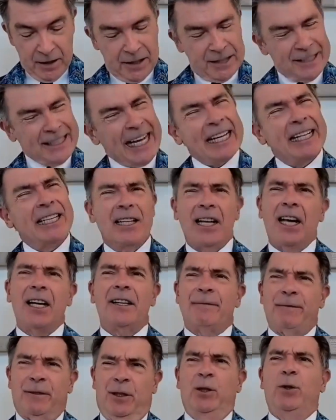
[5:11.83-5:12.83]
Not a lot
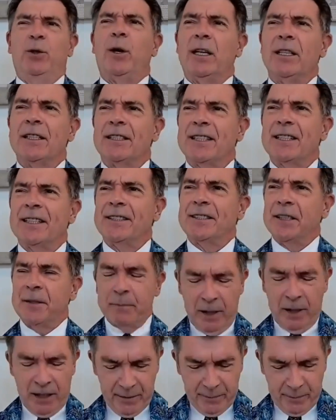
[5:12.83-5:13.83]
of nuances, in
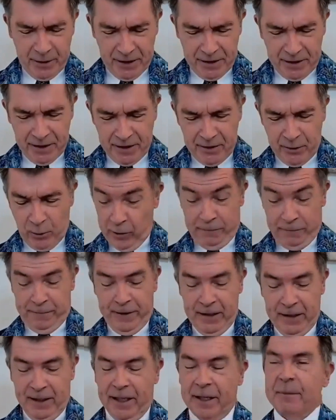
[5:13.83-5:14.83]
my opinion, or
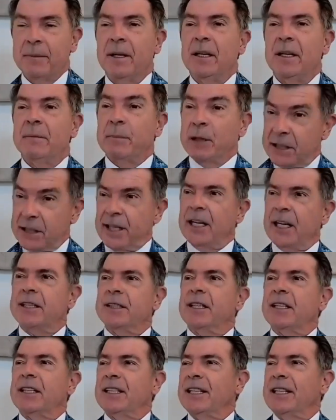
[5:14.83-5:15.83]
feeling, but
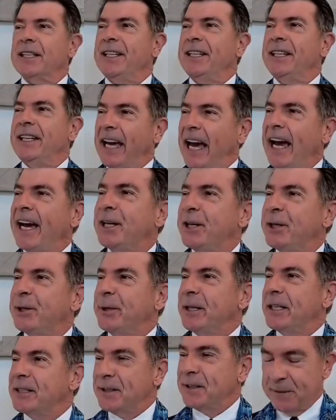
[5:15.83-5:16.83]
technically
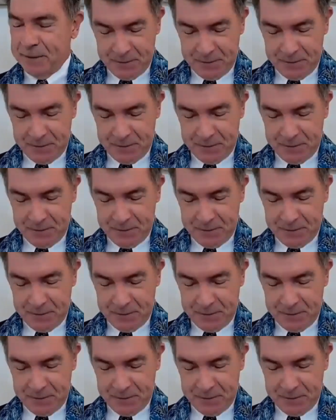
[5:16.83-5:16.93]
accurate.